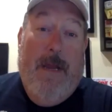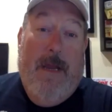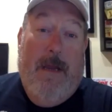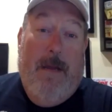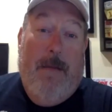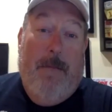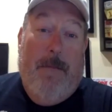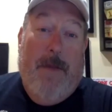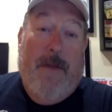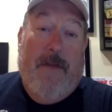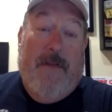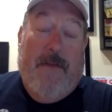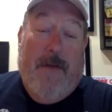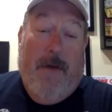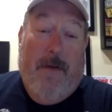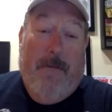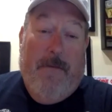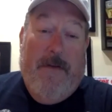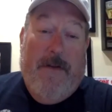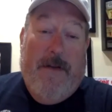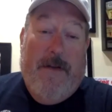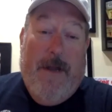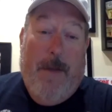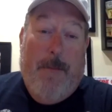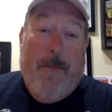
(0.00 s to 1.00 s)
myself
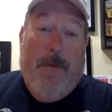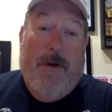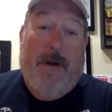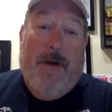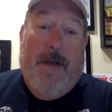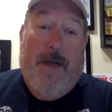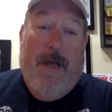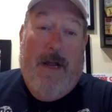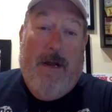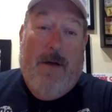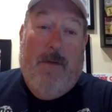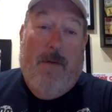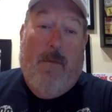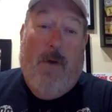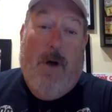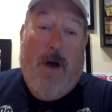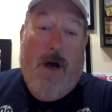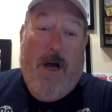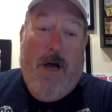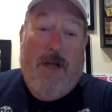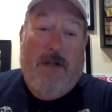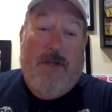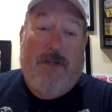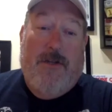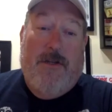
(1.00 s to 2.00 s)
and Dan Margetta
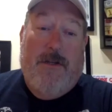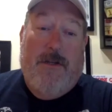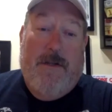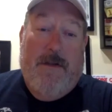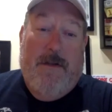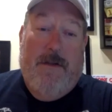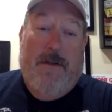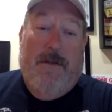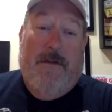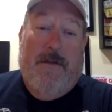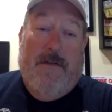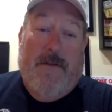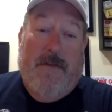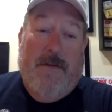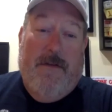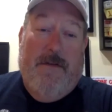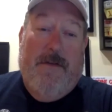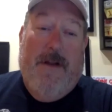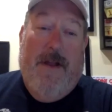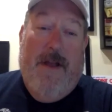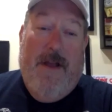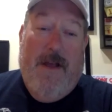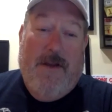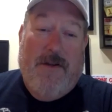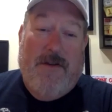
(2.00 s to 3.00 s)
watched the Slinger
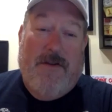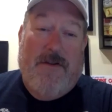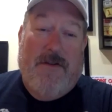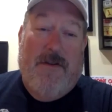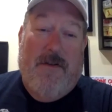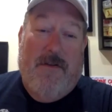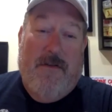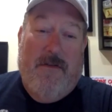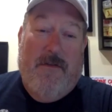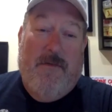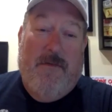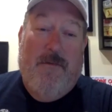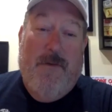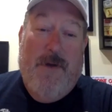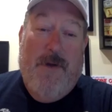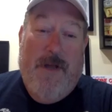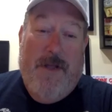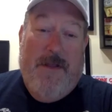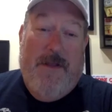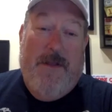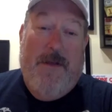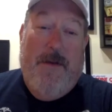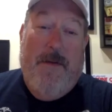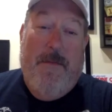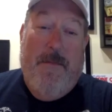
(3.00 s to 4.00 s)
Nationals with
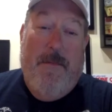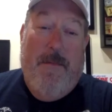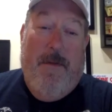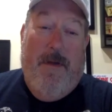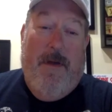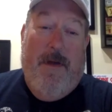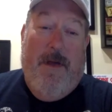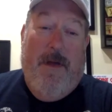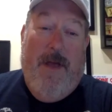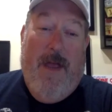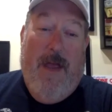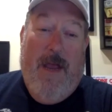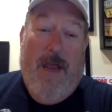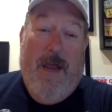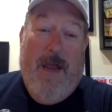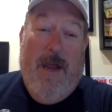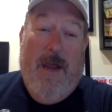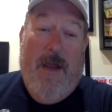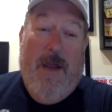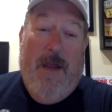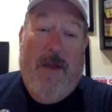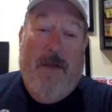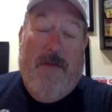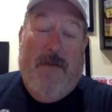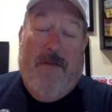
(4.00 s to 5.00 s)

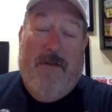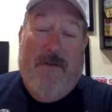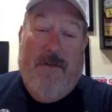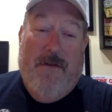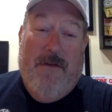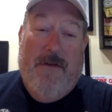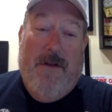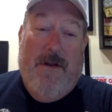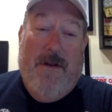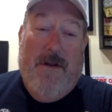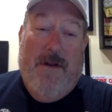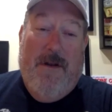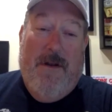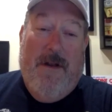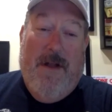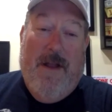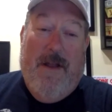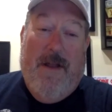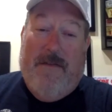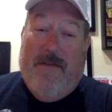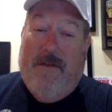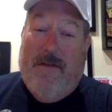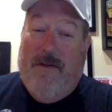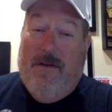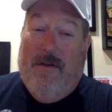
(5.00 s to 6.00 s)
a certain
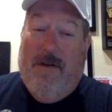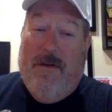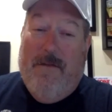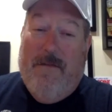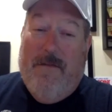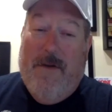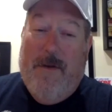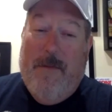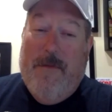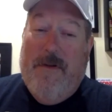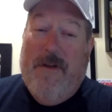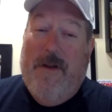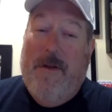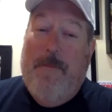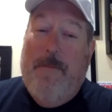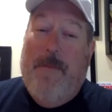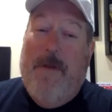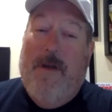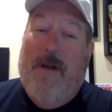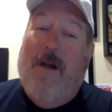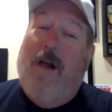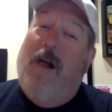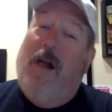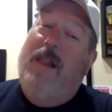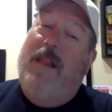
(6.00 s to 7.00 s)
NASCAR Hall of Famer named
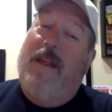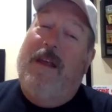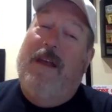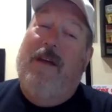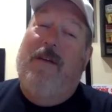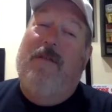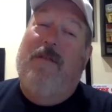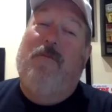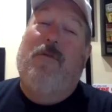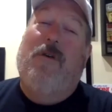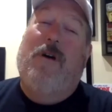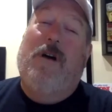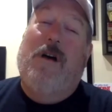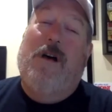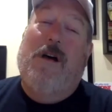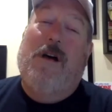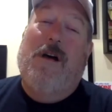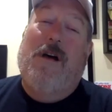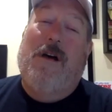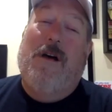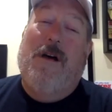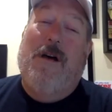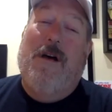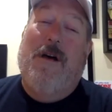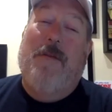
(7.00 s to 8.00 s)
Bill Elliott
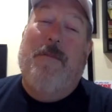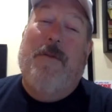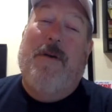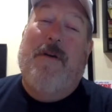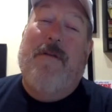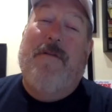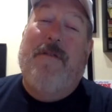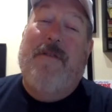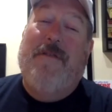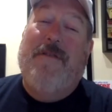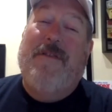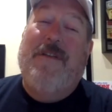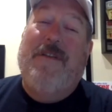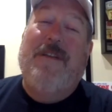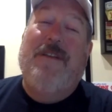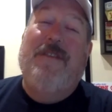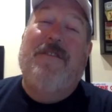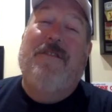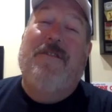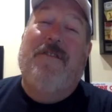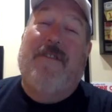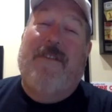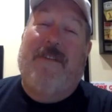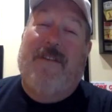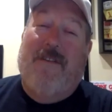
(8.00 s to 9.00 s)
about 15
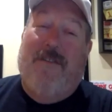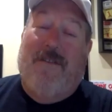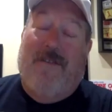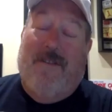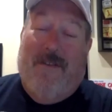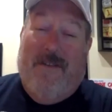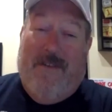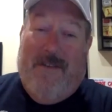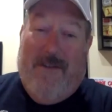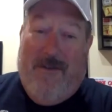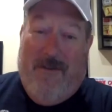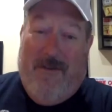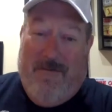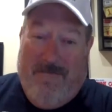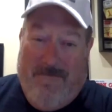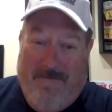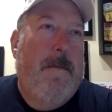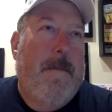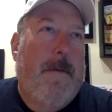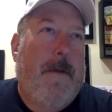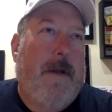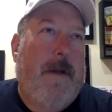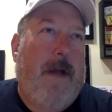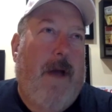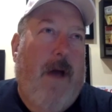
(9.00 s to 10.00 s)
years ago or so.
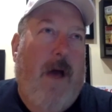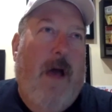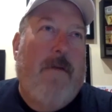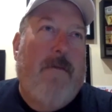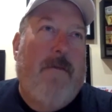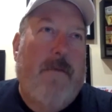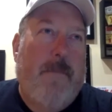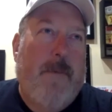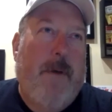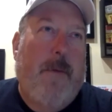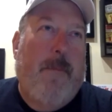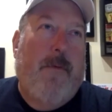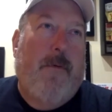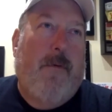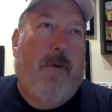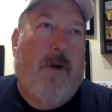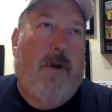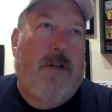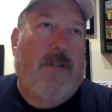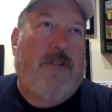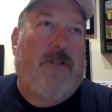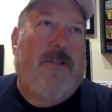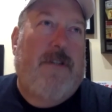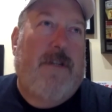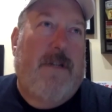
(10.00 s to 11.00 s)
But now I remember
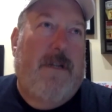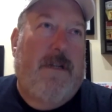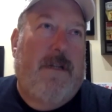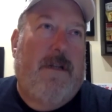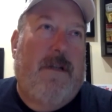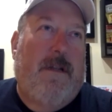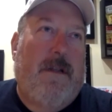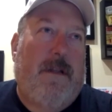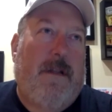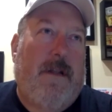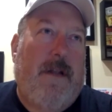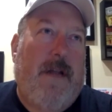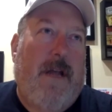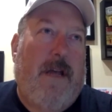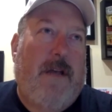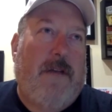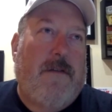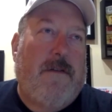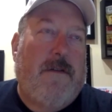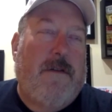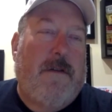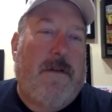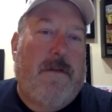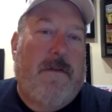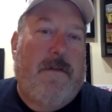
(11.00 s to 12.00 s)
watching the
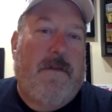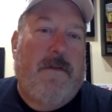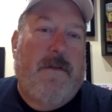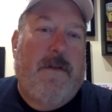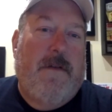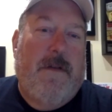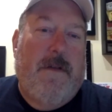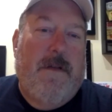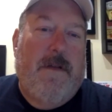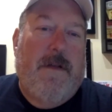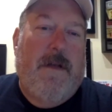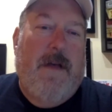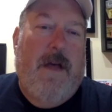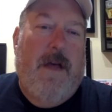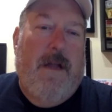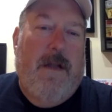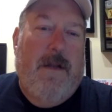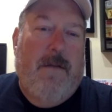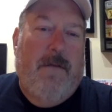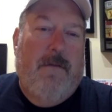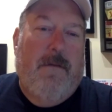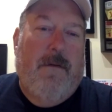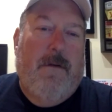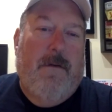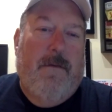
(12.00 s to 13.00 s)
Nationals on the
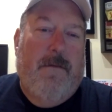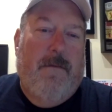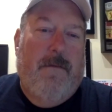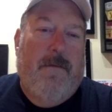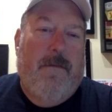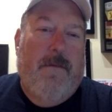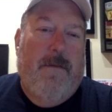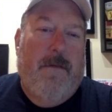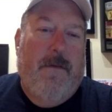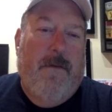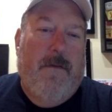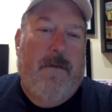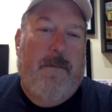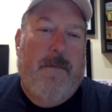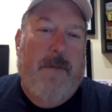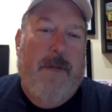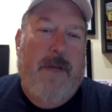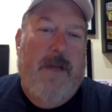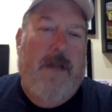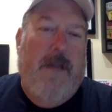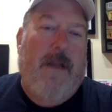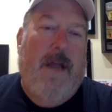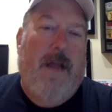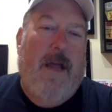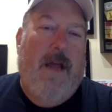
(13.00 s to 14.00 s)
rough. Is me,
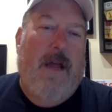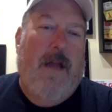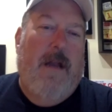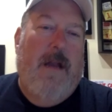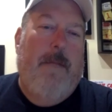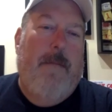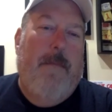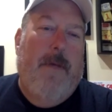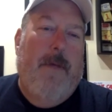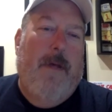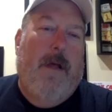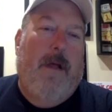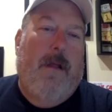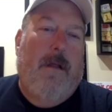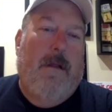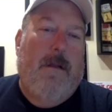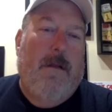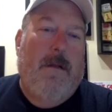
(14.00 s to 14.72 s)
Dan, and Bill.